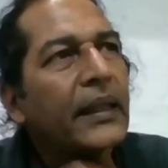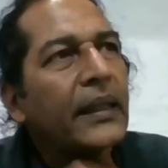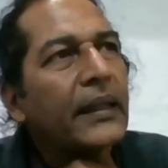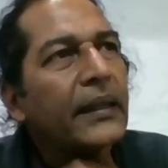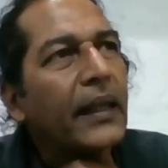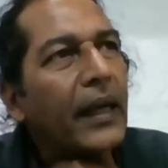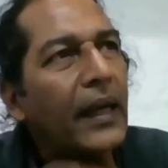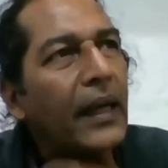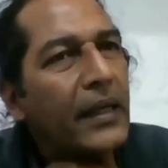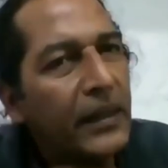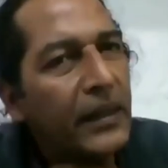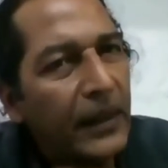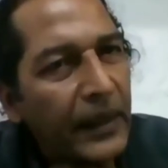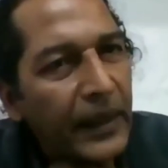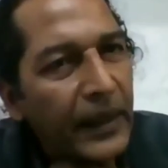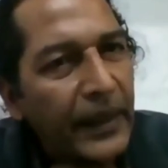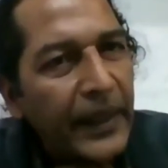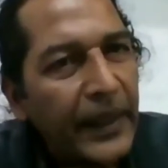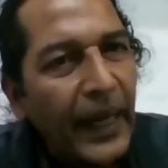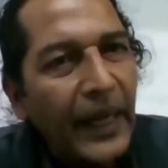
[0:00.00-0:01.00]
There are
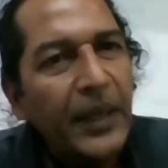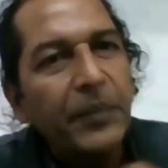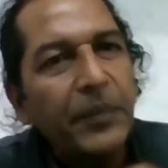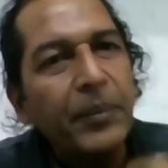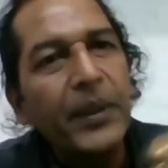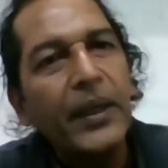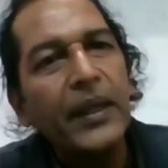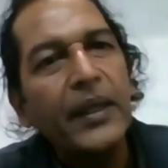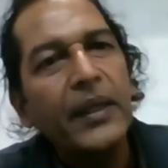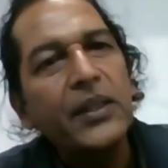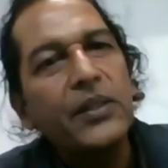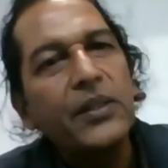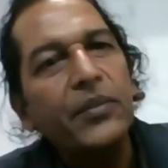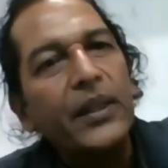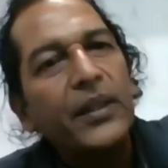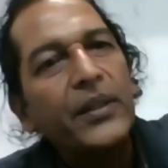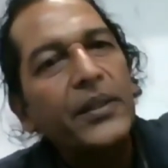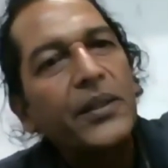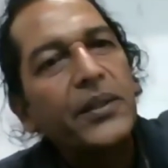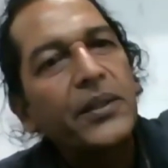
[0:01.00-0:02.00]
certain caterpillars
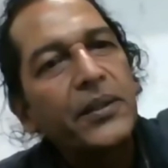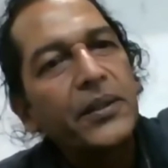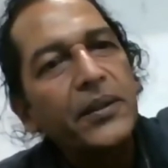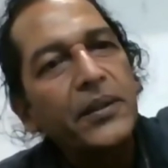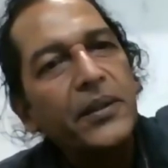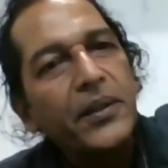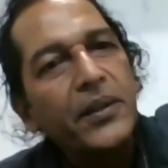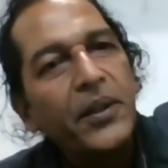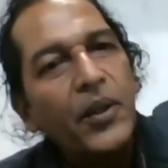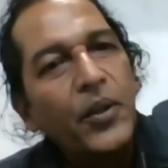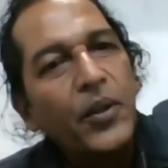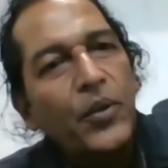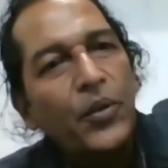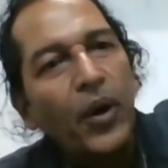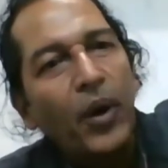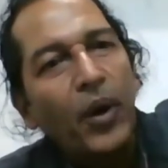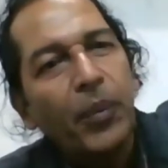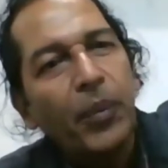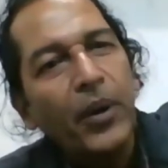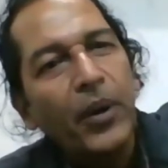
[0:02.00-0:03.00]
which
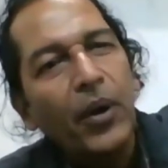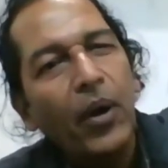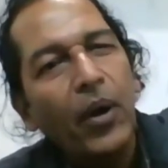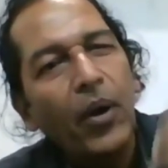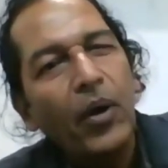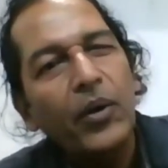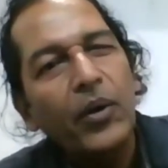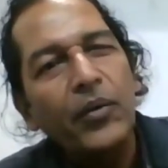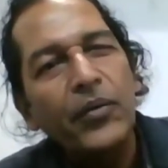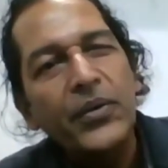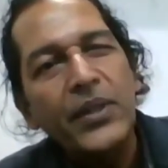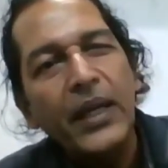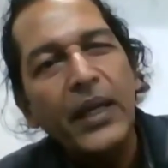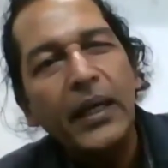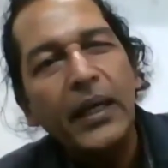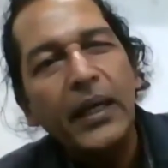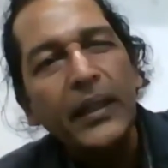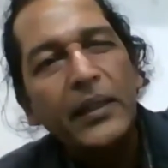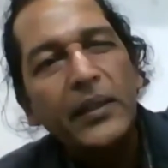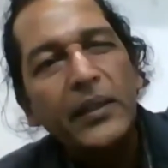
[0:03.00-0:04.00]
drop a lot of
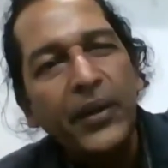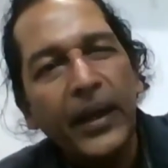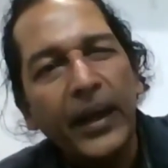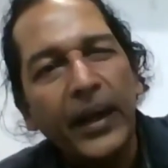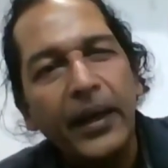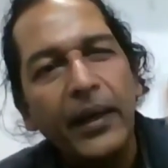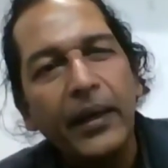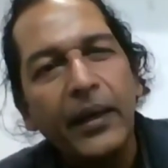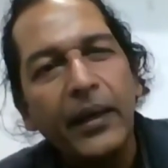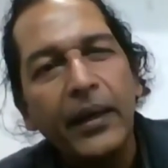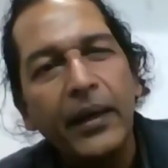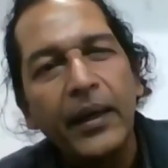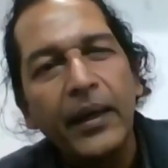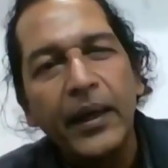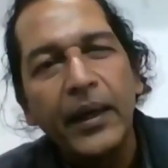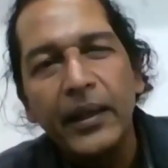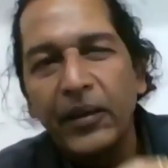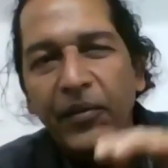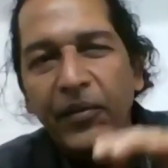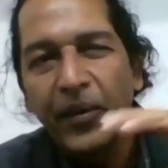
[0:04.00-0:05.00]
silken thread
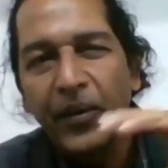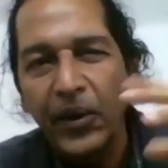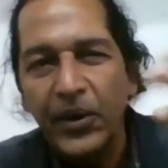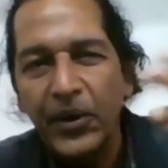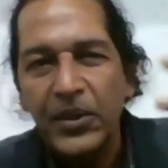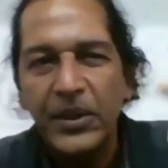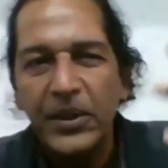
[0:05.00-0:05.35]
in the forest.